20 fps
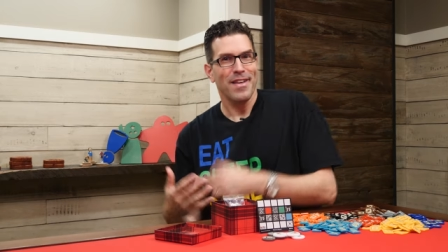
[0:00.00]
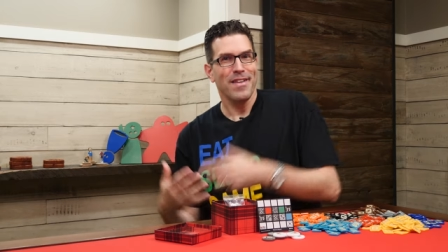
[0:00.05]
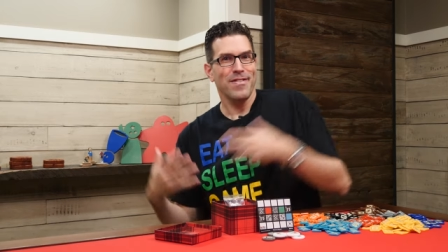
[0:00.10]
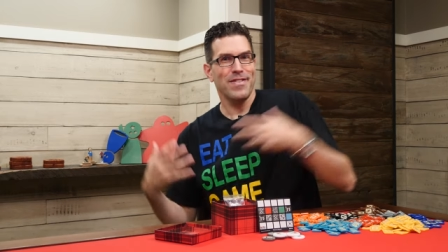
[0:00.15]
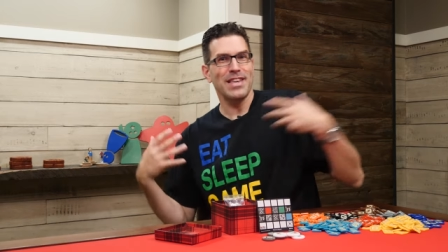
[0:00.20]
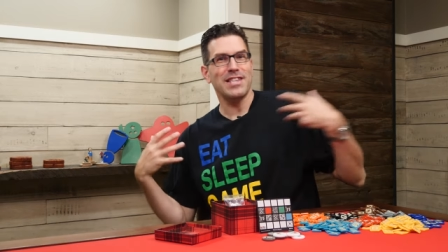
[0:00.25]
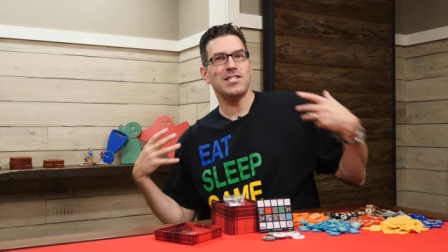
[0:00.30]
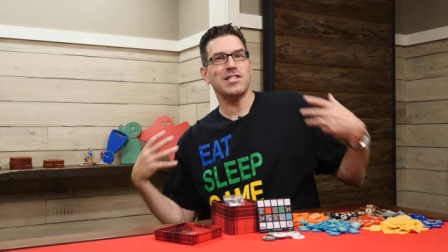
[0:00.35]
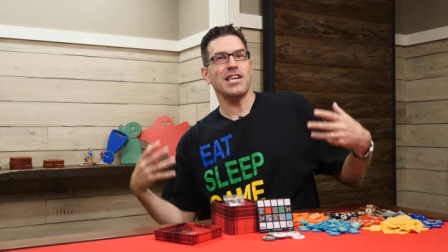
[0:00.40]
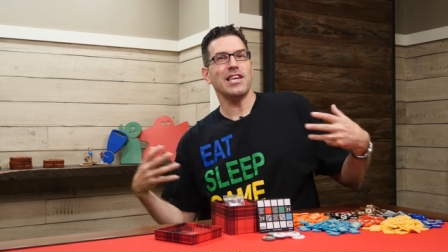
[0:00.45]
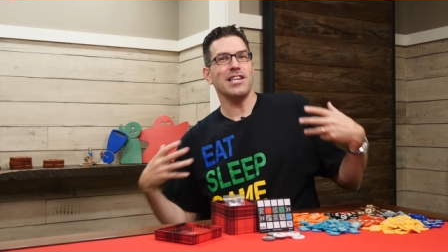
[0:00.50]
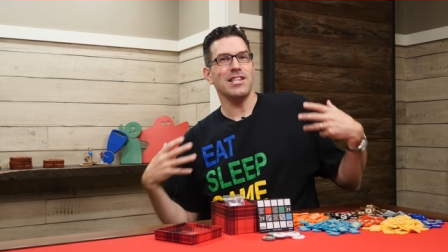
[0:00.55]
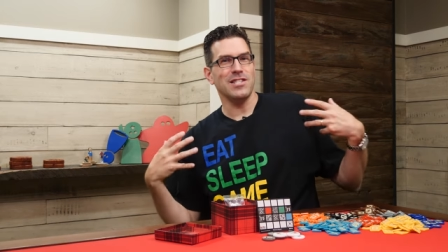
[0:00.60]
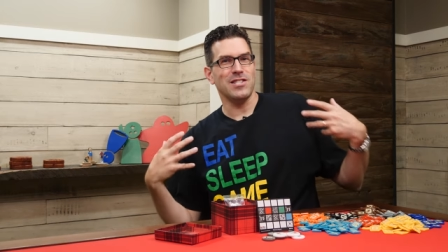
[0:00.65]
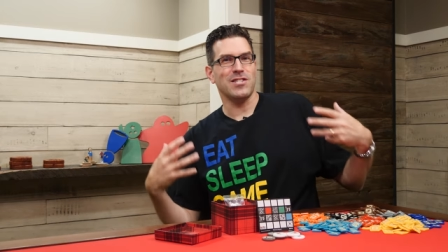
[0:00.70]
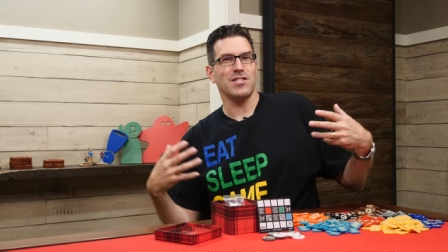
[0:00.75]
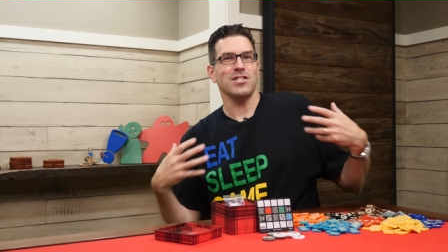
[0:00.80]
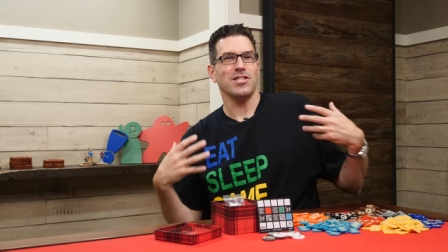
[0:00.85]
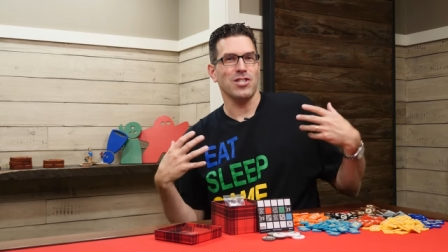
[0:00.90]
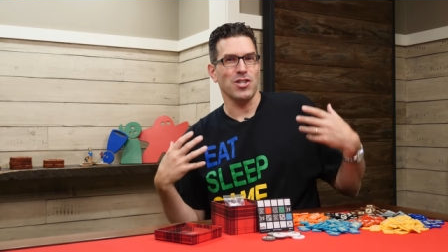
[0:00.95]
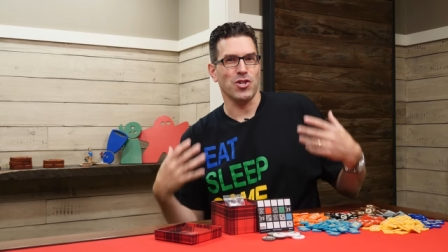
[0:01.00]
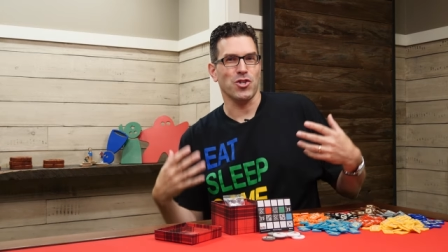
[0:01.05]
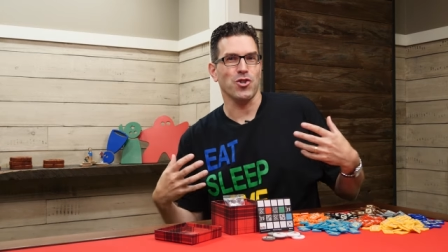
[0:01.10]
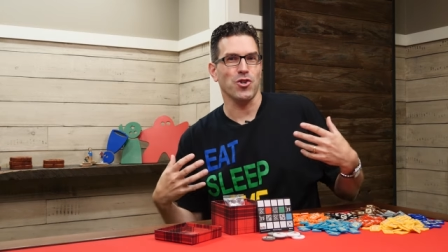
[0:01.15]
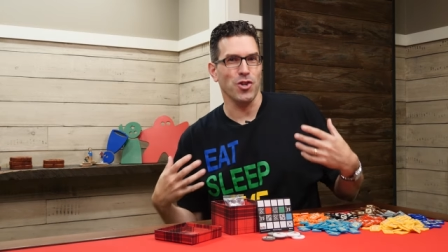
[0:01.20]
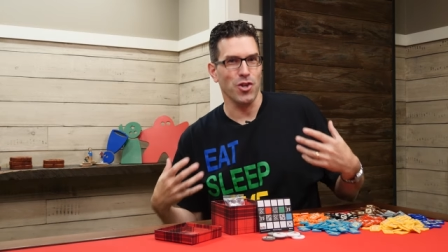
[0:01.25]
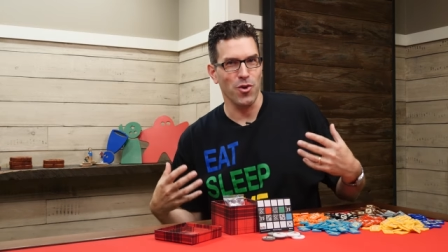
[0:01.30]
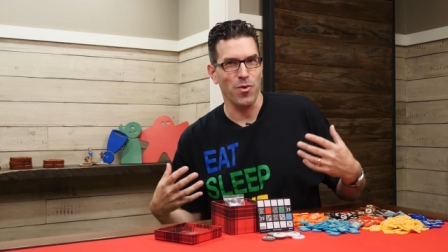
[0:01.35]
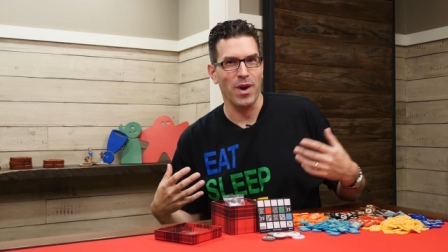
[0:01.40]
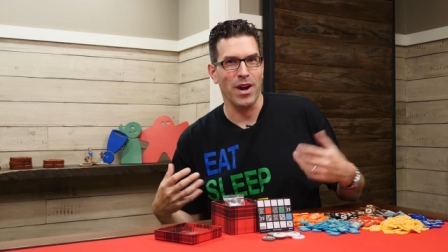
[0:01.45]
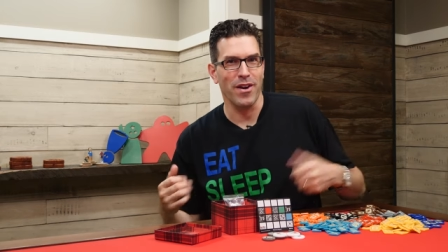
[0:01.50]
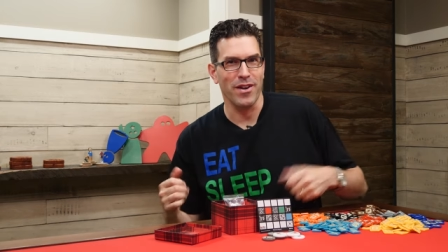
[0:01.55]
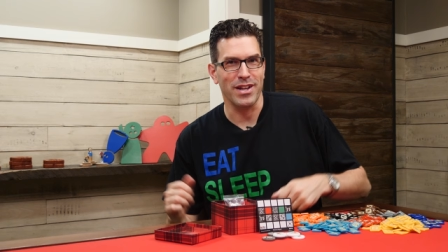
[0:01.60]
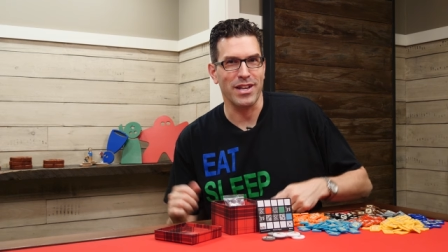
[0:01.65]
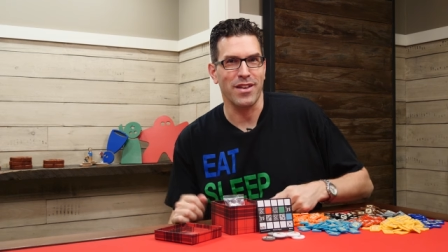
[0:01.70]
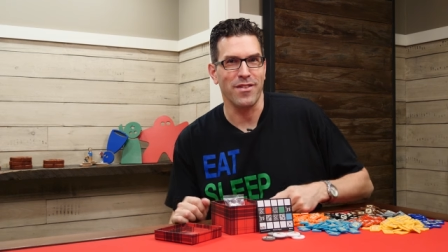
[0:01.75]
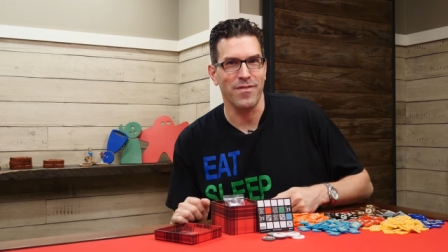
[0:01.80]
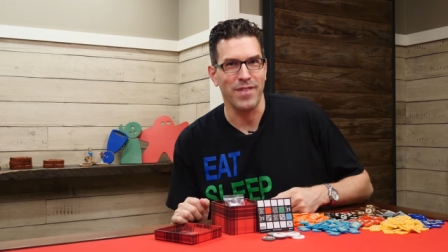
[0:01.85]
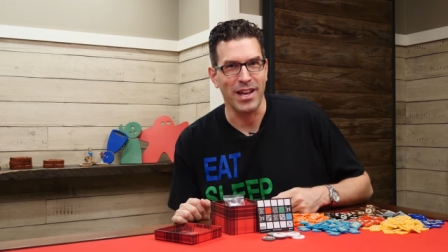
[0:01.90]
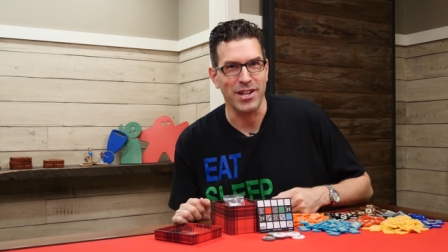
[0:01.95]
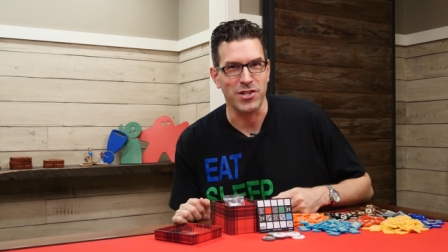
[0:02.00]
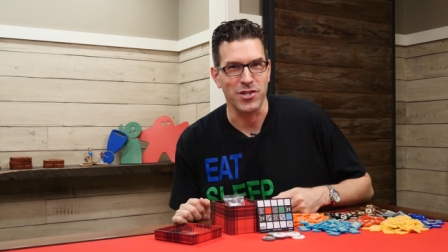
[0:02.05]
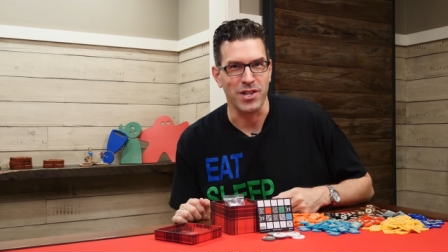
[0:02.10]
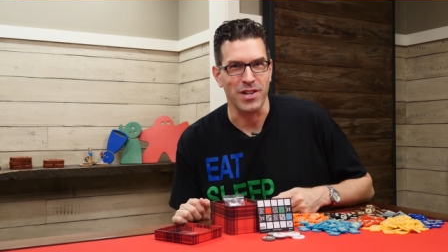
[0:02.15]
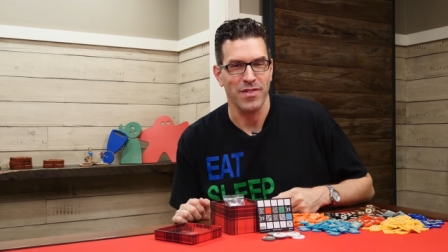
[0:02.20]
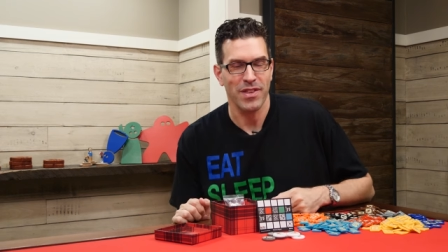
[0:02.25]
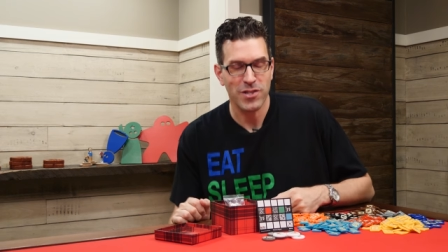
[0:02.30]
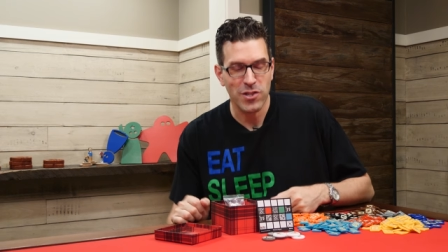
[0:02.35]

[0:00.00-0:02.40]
This is the shirt you wear at a convention.